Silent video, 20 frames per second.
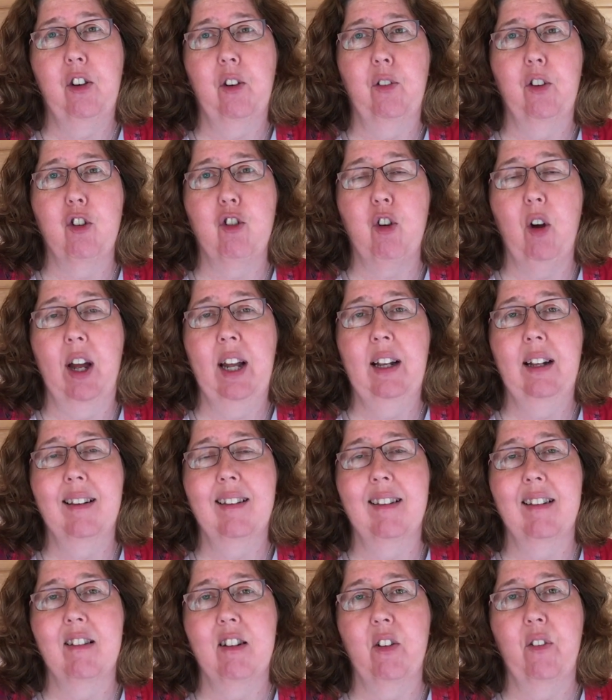different
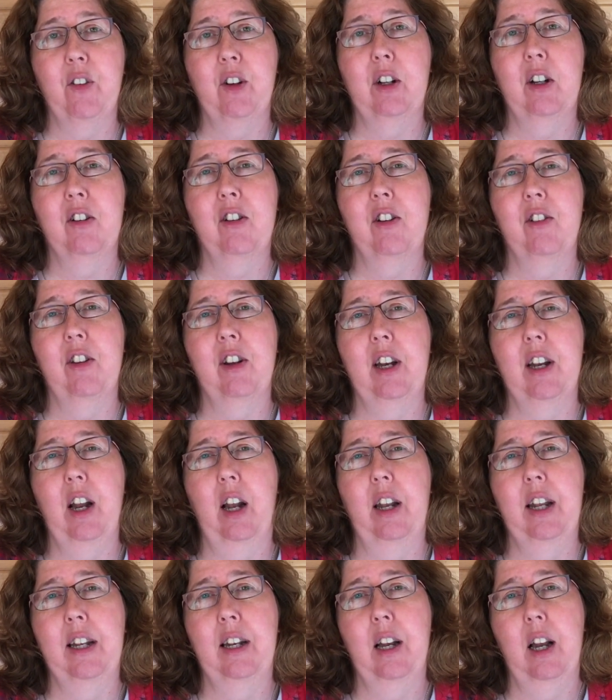trials and difficulties
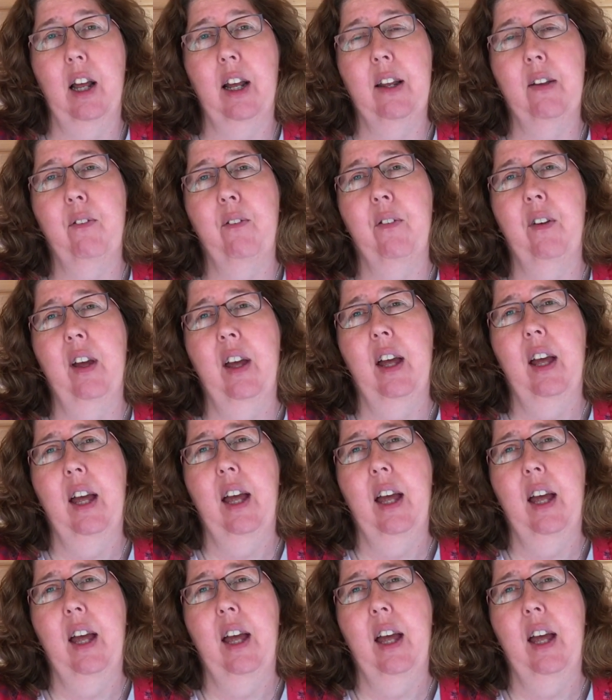in life,